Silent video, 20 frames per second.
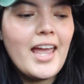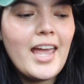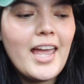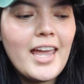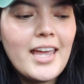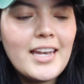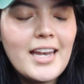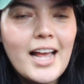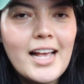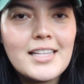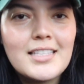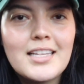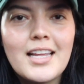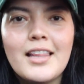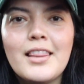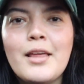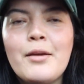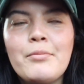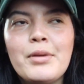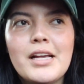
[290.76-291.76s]
and
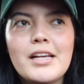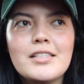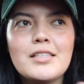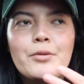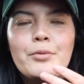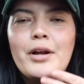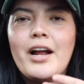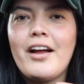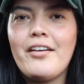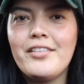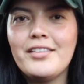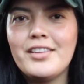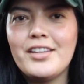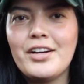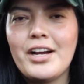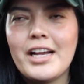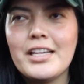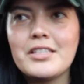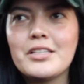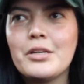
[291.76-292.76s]
asking them because they were having
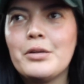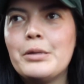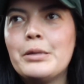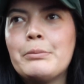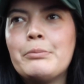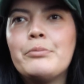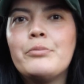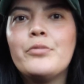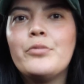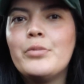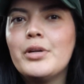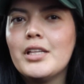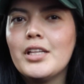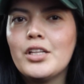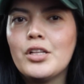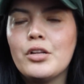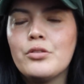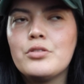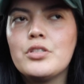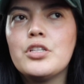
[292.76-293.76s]
their ice cream really
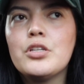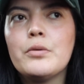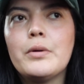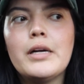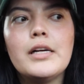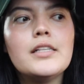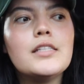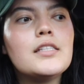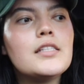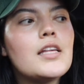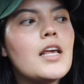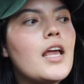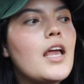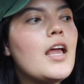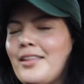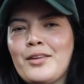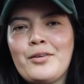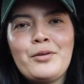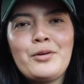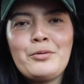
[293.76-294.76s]
close to us
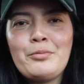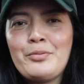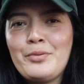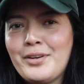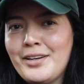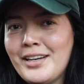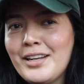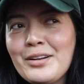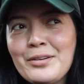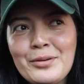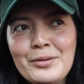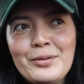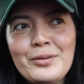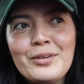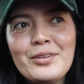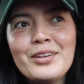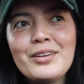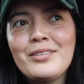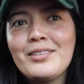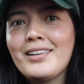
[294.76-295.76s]
they were pretty
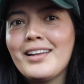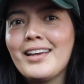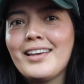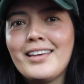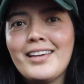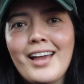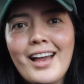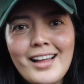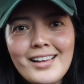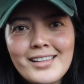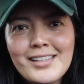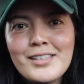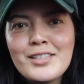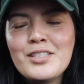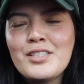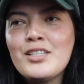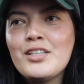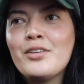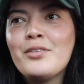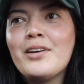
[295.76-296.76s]
cool they were like yeah
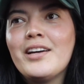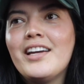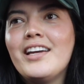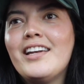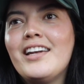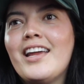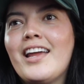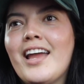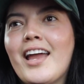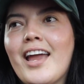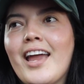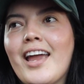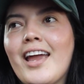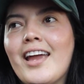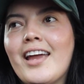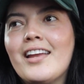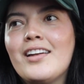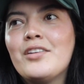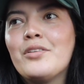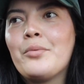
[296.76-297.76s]
let's do it
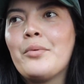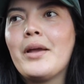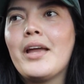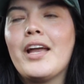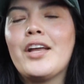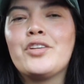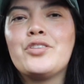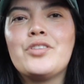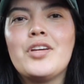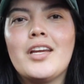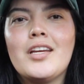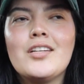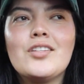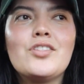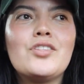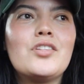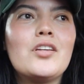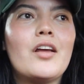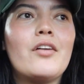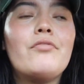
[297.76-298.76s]
and we
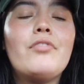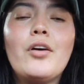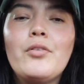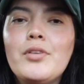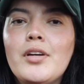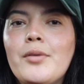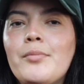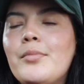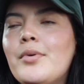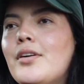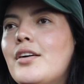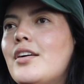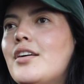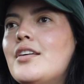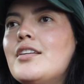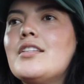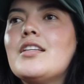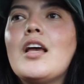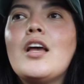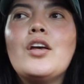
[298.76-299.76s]
exchanged phone
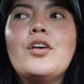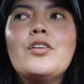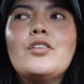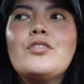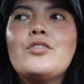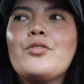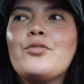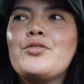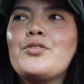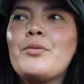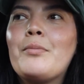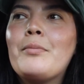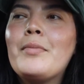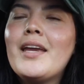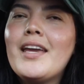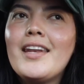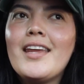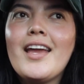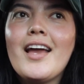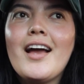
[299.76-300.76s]
numbers social
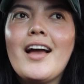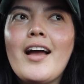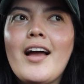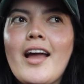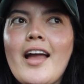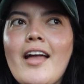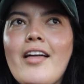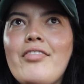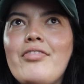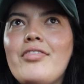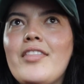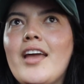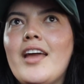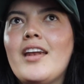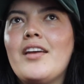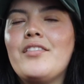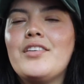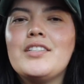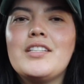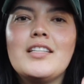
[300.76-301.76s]
media and
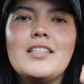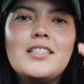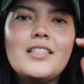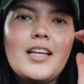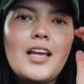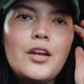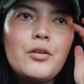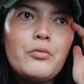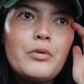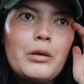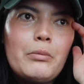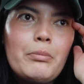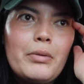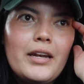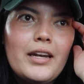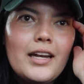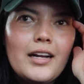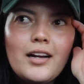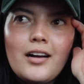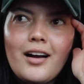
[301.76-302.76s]
then ever since then we've
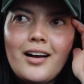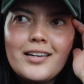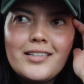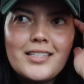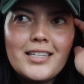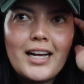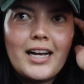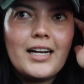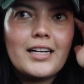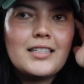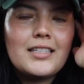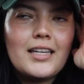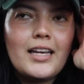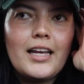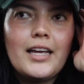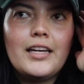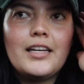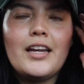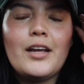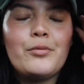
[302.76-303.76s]
been in contact
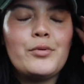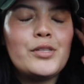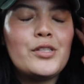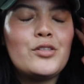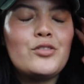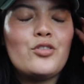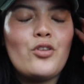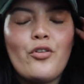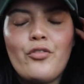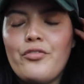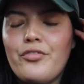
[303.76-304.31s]
and it was so